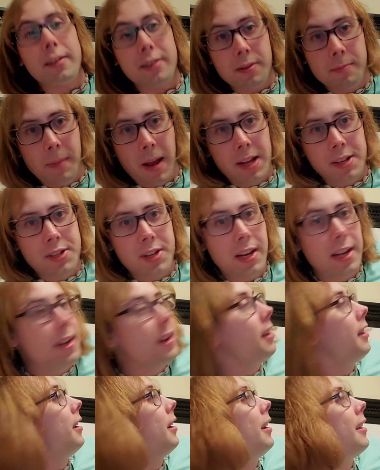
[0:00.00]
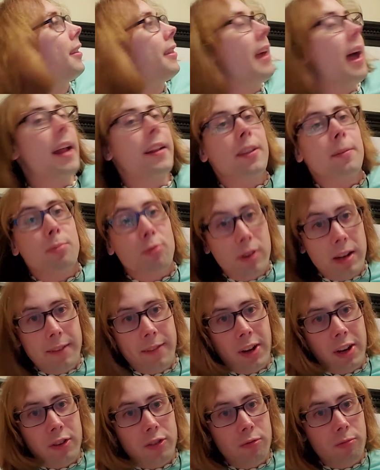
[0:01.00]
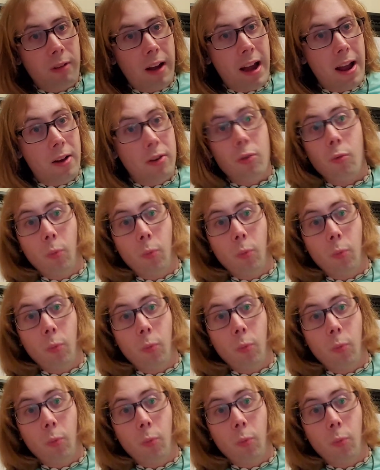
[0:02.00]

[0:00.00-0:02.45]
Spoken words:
to mention that the previous round,